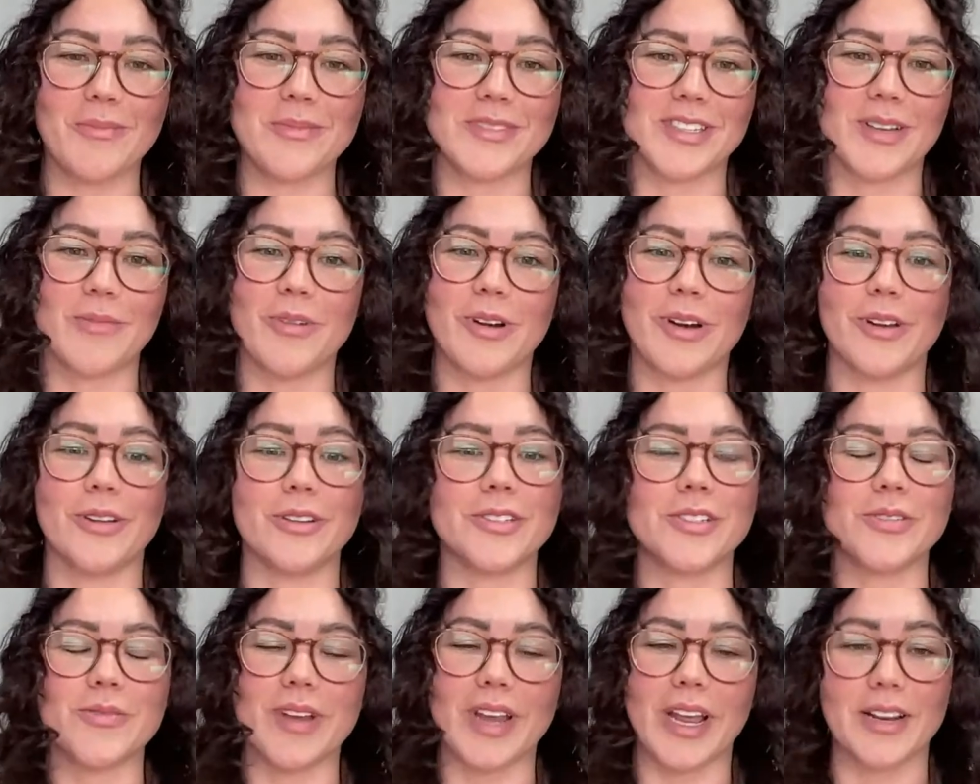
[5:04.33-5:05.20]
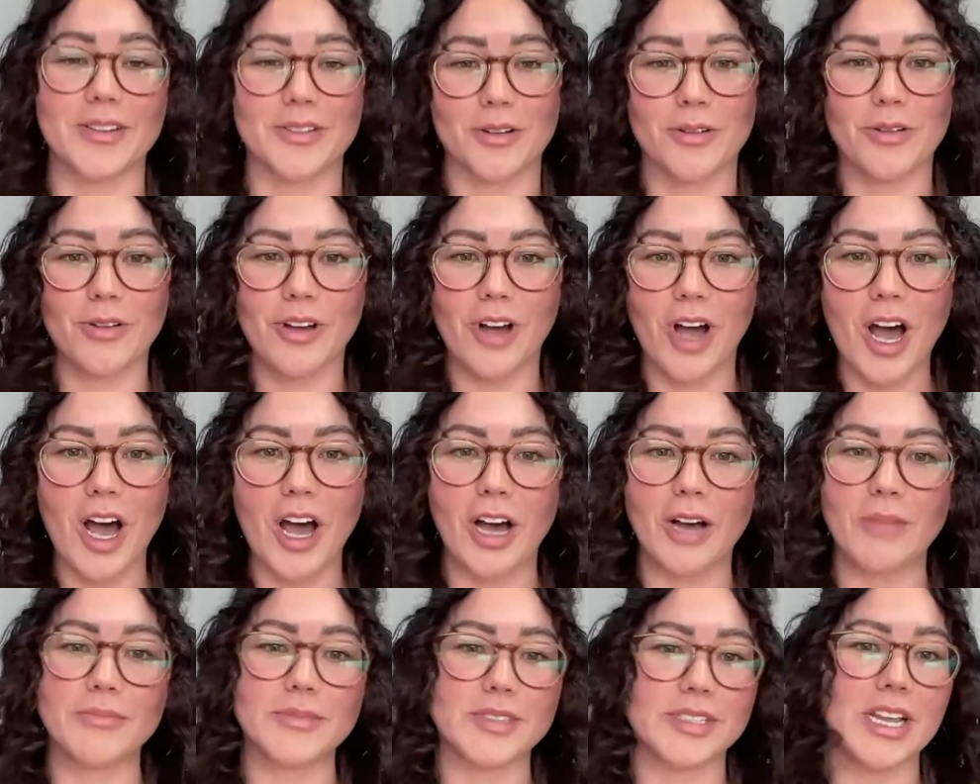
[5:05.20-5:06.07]
from someone who's doing internal
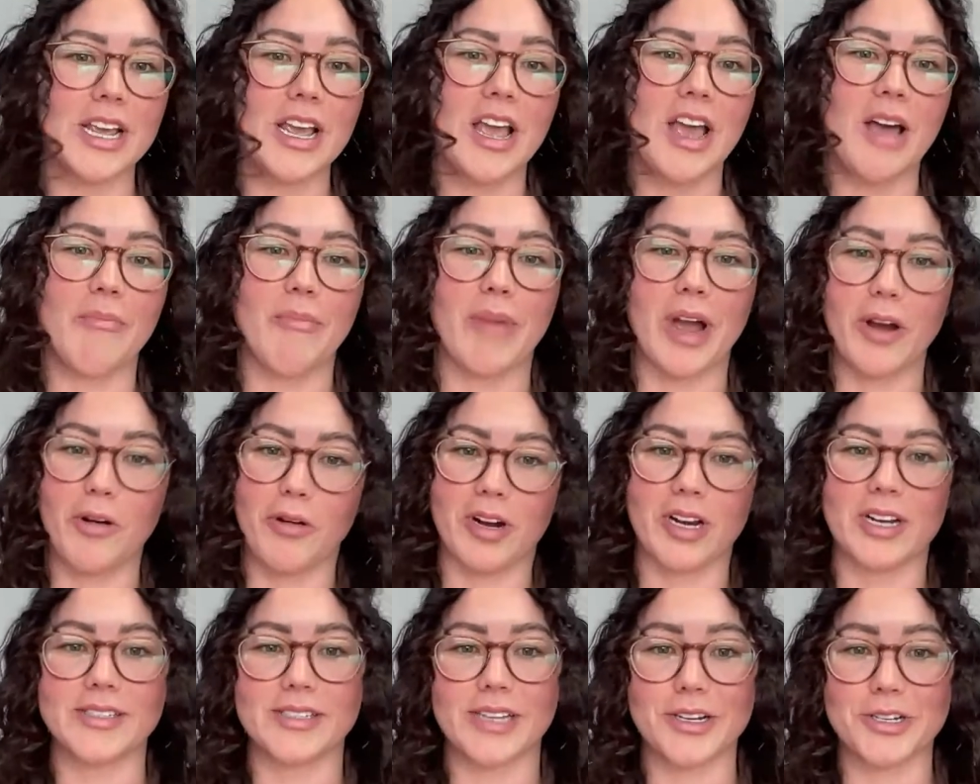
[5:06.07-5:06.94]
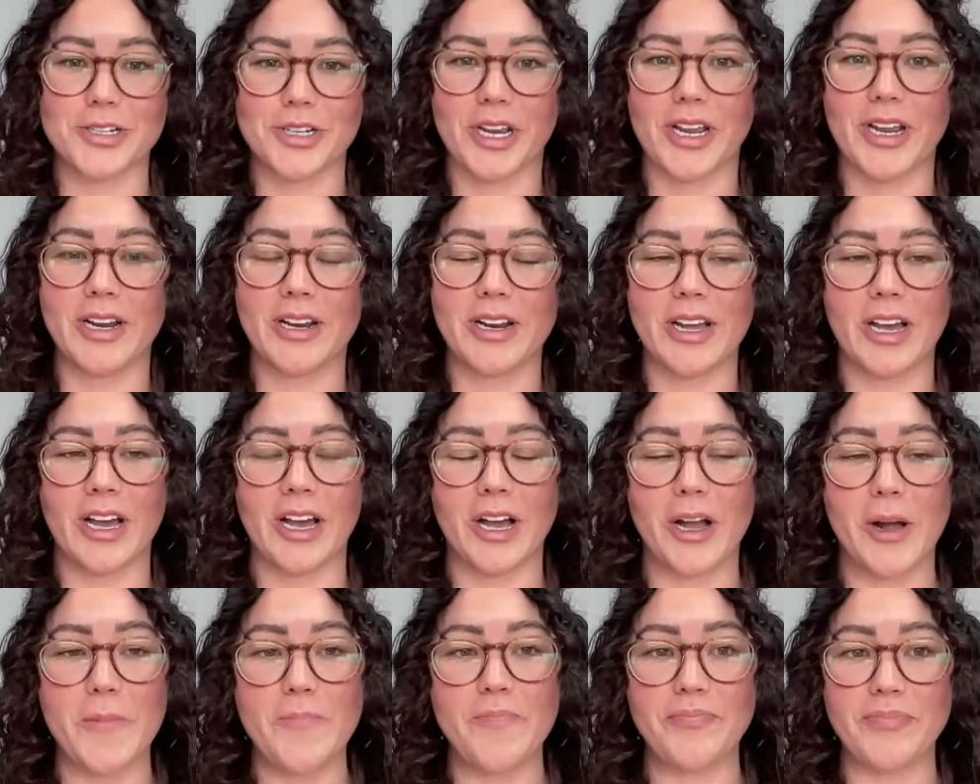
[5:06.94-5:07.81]
comms my organization
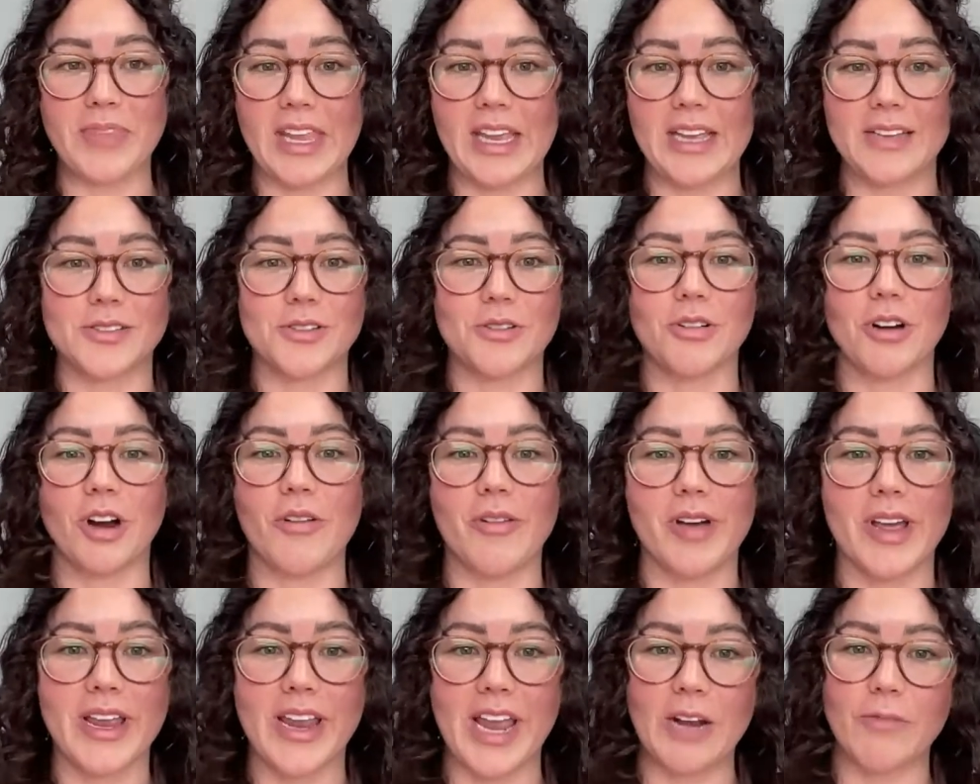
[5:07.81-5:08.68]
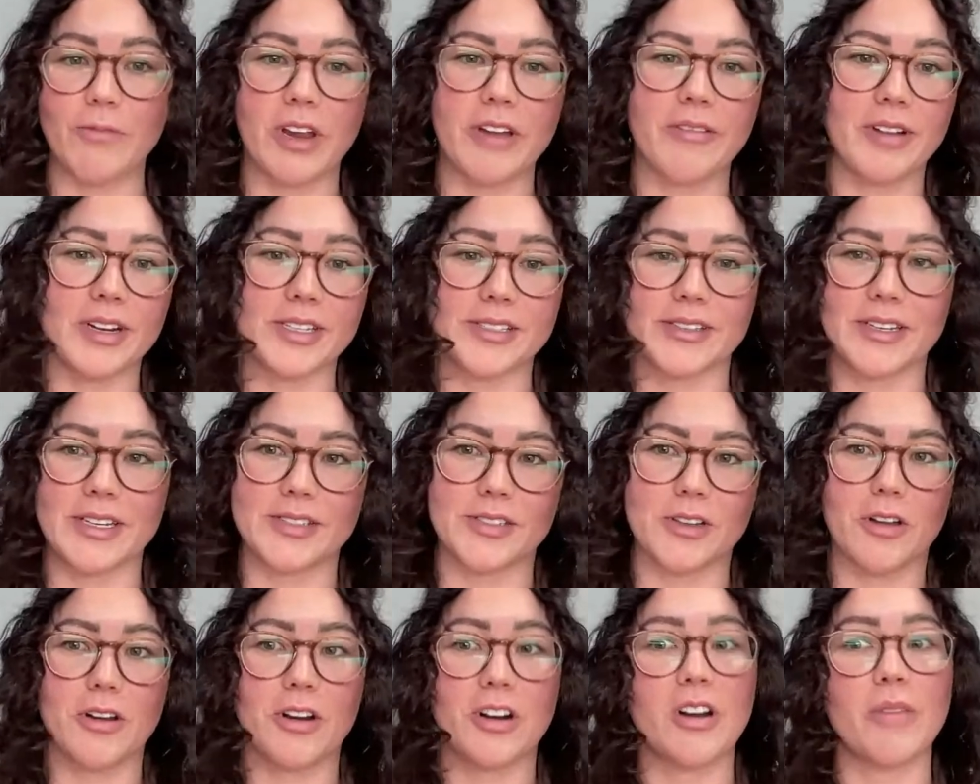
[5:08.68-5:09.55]
um, is growing and we recently
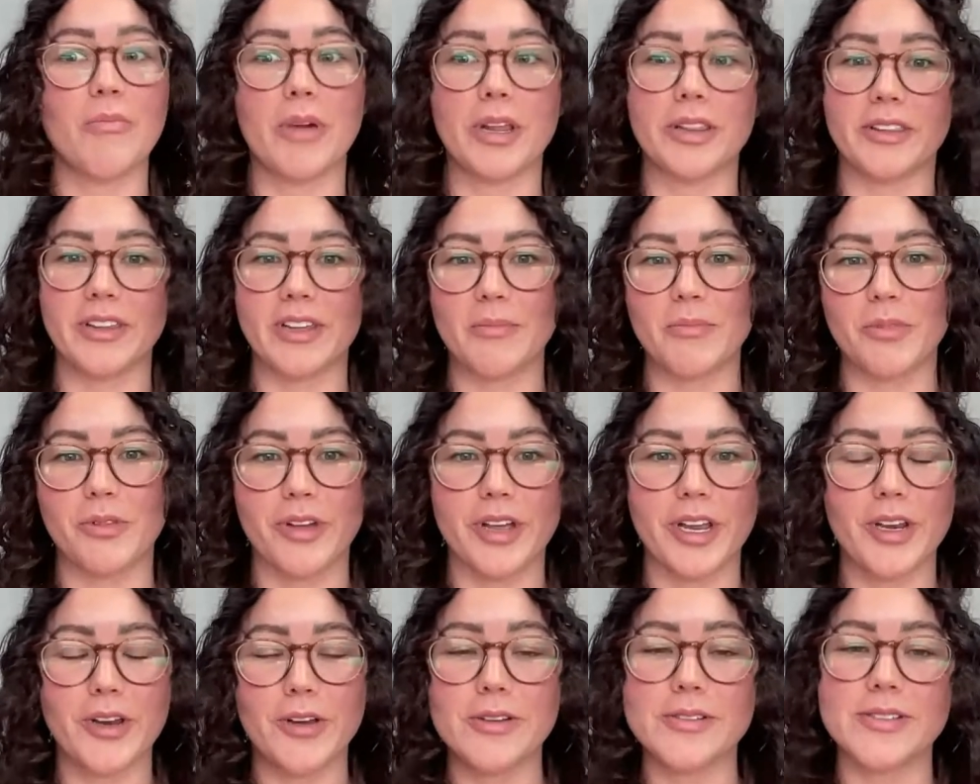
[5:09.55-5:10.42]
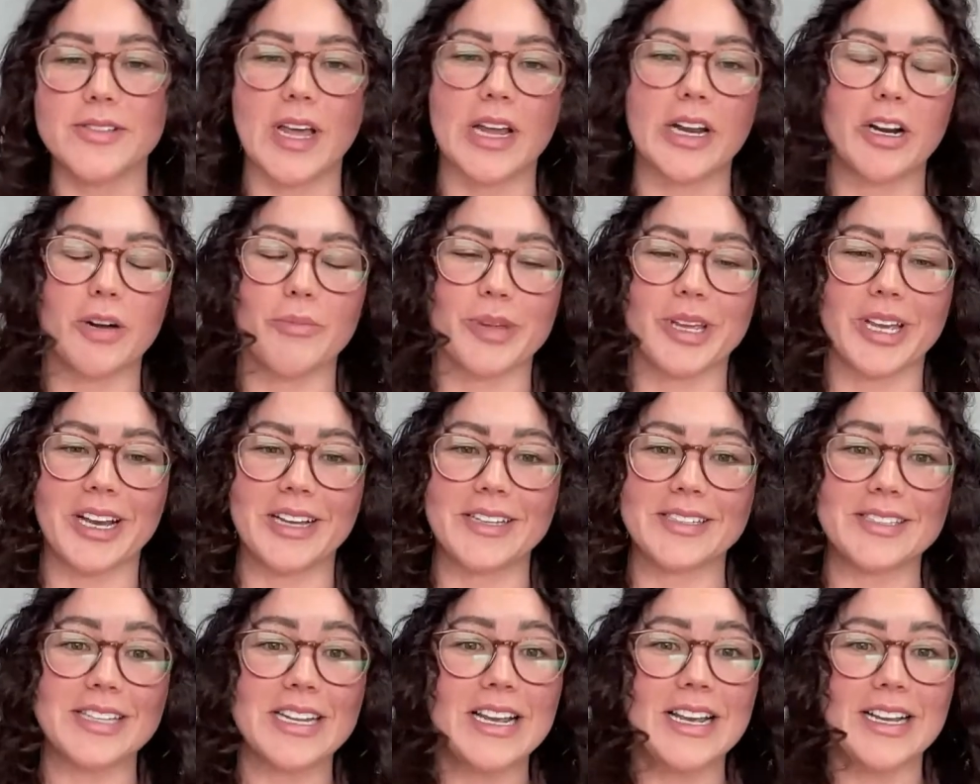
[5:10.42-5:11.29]
started a monthly employee newsletter
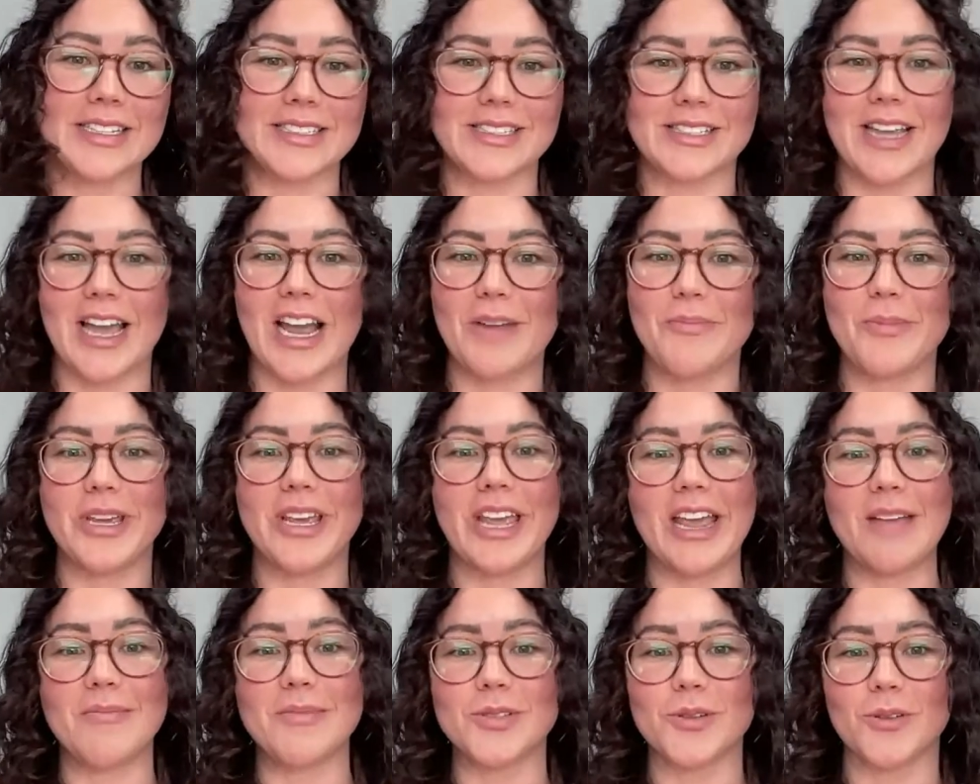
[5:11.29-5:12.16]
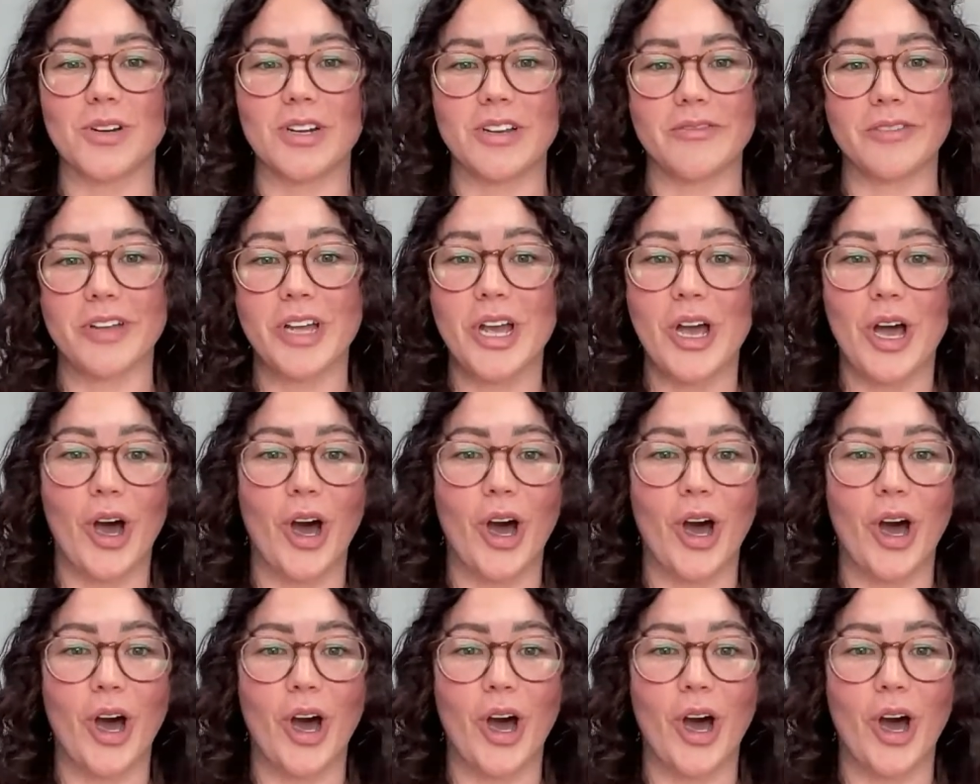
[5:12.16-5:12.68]
because slack became sort of